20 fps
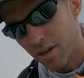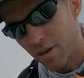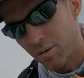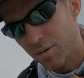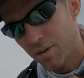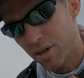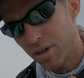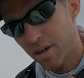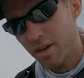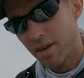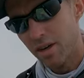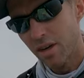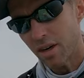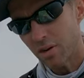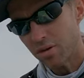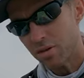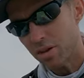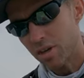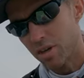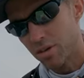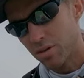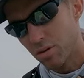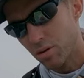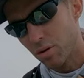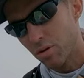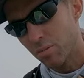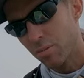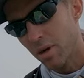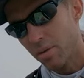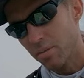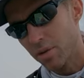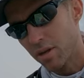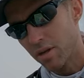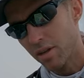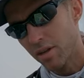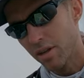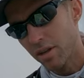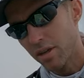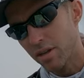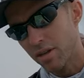that'll take us to
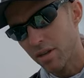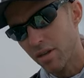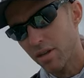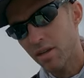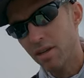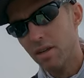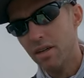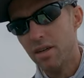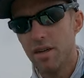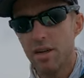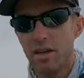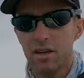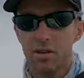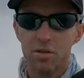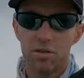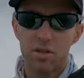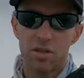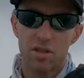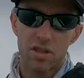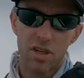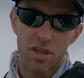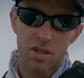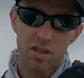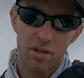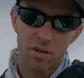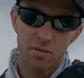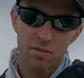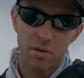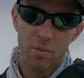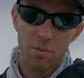Obabika Lake. And there's a section of